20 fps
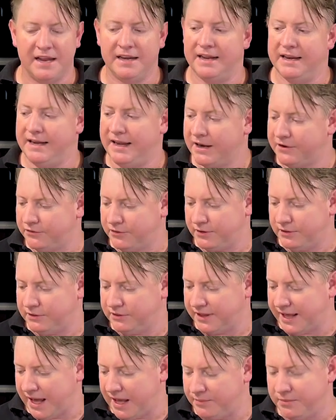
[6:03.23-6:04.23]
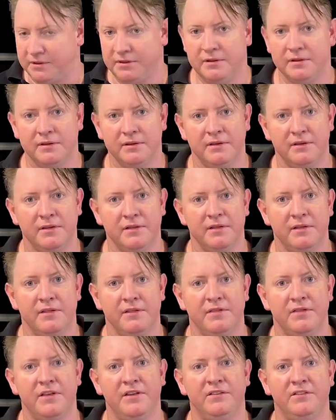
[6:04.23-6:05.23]
an electrical cable.
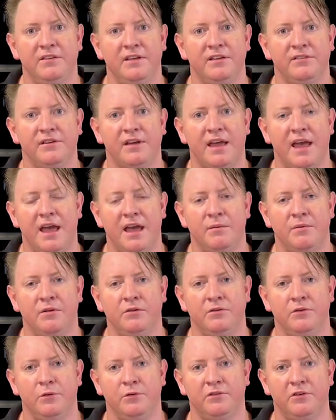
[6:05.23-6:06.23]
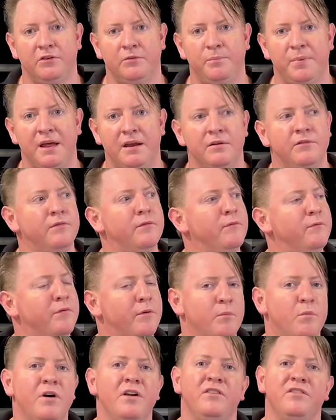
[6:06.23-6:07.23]
This is a cable you suspend
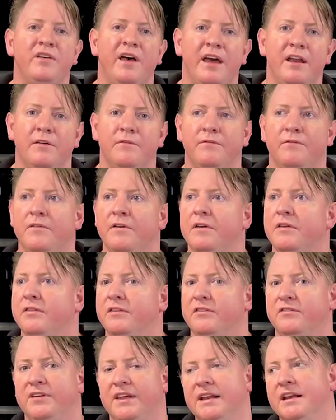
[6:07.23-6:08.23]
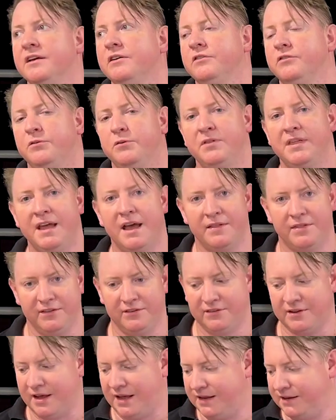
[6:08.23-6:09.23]
from one side of the ceiling to the other
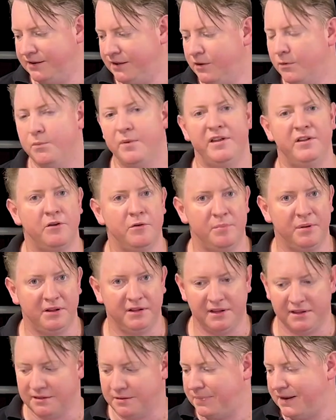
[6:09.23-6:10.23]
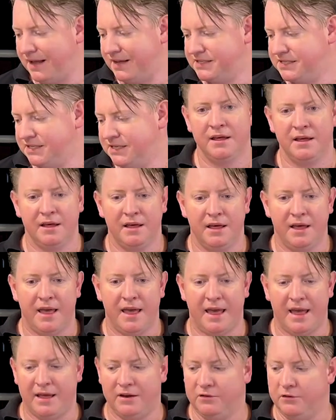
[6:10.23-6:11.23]
side when you're building the place,
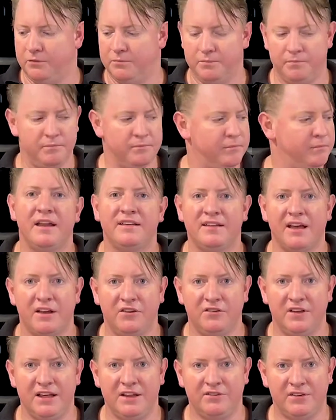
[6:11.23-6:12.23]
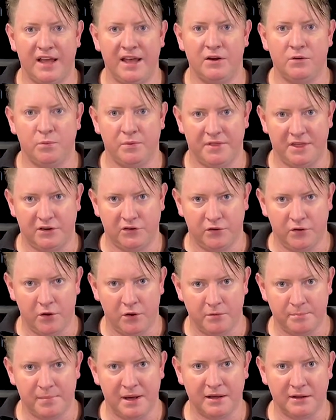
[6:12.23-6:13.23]
and you attach each end with a
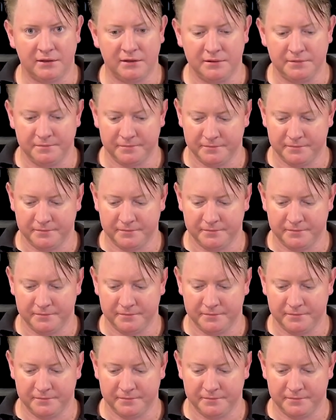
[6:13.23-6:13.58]
turnbuckle.